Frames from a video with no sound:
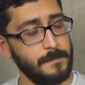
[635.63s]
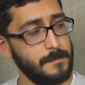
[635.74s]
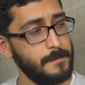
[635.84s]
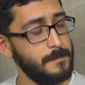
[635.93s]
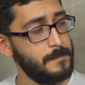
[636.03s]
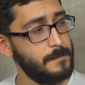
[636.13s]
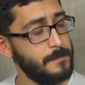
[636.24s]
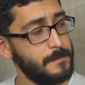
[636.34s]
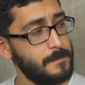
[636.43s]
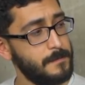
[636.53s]

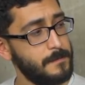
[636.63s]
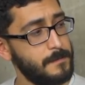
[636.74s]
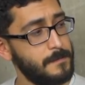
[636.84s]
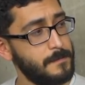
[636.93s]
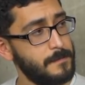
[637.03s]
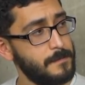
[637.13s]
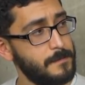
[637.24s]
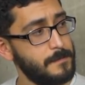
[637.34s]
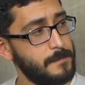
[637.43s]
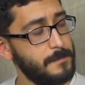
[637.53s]

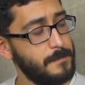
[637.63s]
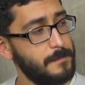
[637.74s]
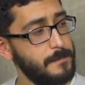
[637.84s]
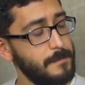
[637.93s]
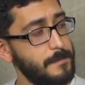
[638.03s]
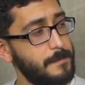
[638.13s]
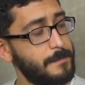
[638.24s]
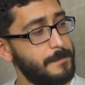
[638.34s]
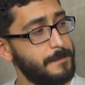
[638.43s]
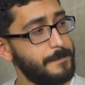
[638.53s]

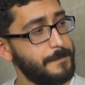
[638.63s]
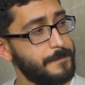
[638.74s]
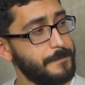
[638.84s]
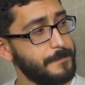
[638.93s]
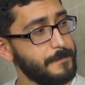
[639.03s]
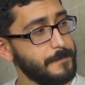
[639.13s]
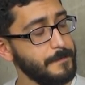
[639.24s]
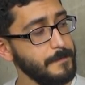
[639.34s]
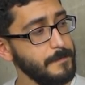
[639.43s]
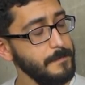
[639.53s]

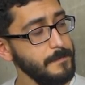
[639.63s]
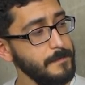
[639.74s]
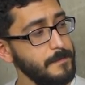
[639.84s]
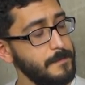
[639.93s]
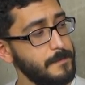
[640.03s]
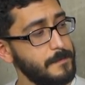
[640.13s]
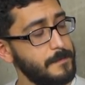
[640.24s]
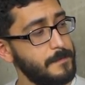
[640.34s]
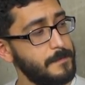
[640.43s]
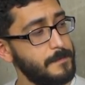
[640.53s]

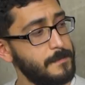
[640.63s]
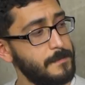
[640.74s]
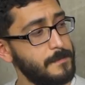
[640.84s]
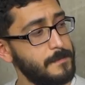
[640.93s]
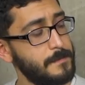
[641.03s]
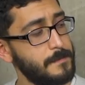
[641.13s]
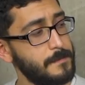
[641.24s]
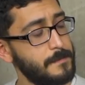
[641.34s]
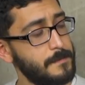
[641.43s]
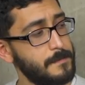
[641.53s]

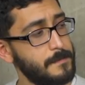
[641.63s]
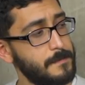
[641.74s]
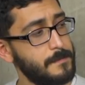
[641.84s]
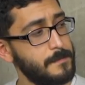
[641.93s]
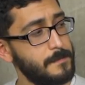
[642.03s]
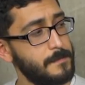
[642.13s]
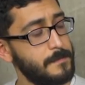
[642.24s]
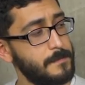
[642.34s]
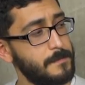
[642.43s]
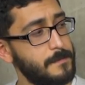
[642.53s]

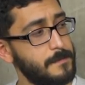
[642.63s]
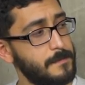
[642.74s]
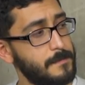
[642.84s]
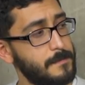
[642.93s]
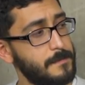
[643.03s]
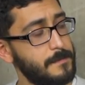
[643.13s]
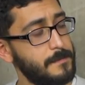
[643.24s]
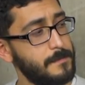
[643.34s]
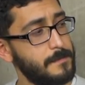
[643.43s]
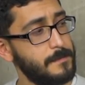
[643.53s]

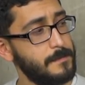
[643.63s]
(silent)